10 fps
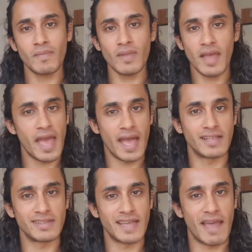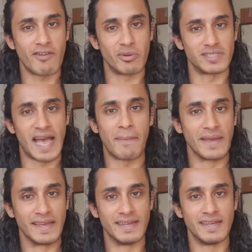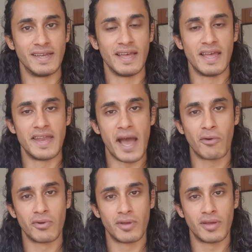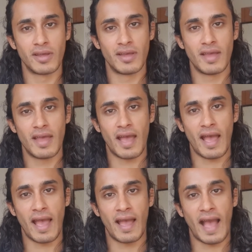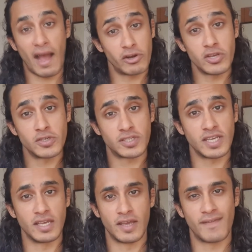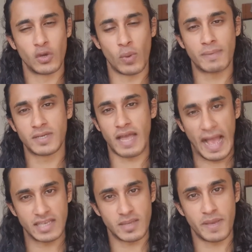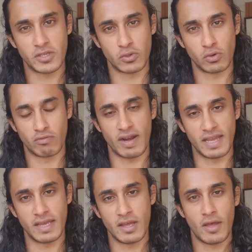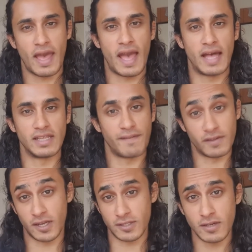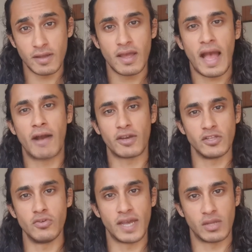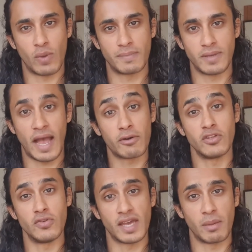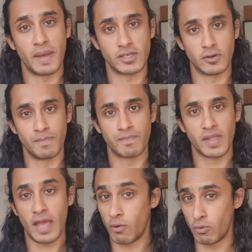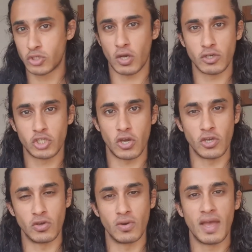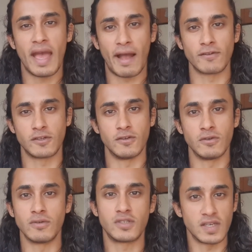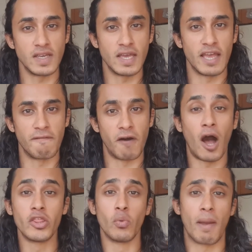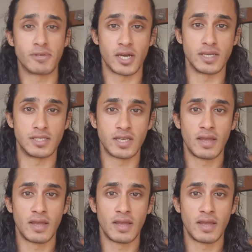and everyone's happy. Now, how do you see if your website has a pixel already, and if it doesn't, how can you get a website? How can you get a pixel? And also, I'll show you how to see if other websites,